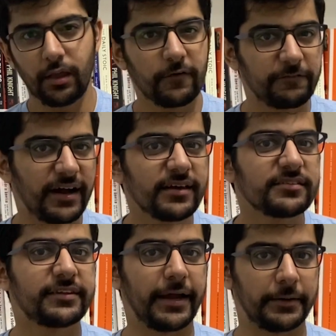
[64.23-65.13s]
Why is
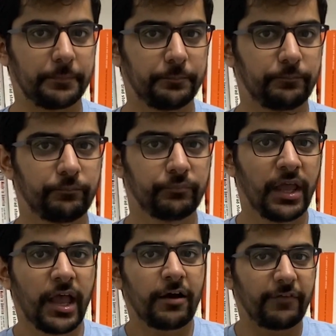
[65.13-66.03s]
that?
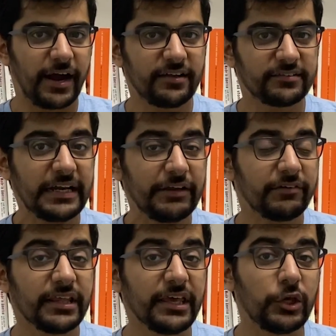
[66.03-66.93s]
Why doesn't even
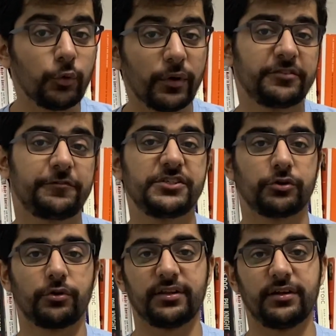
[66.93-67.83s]
the US feature
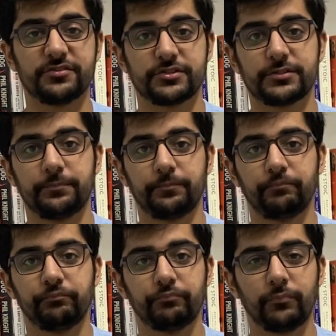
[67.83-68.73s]
on the list?
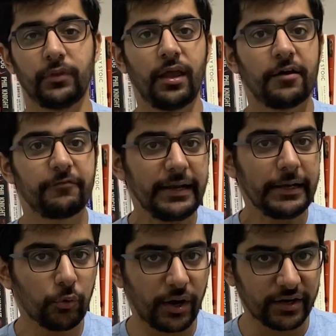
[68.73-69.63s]
Well,
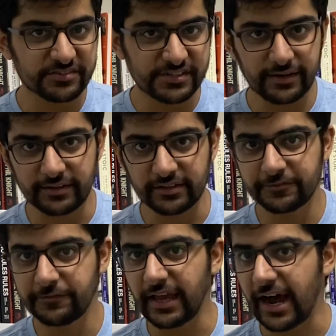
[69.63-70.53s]
to understand this,
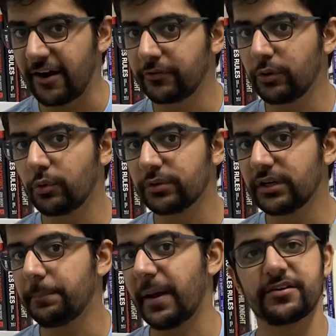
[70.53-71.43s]
we have to know the
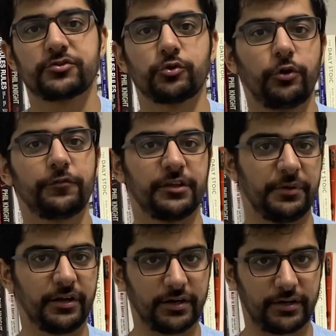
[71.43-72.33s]
backstory of
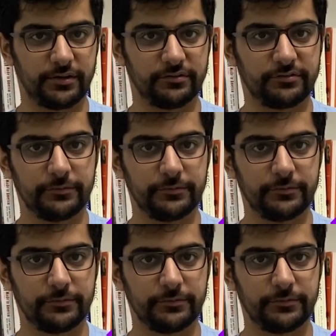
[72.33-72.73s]
semiconductors.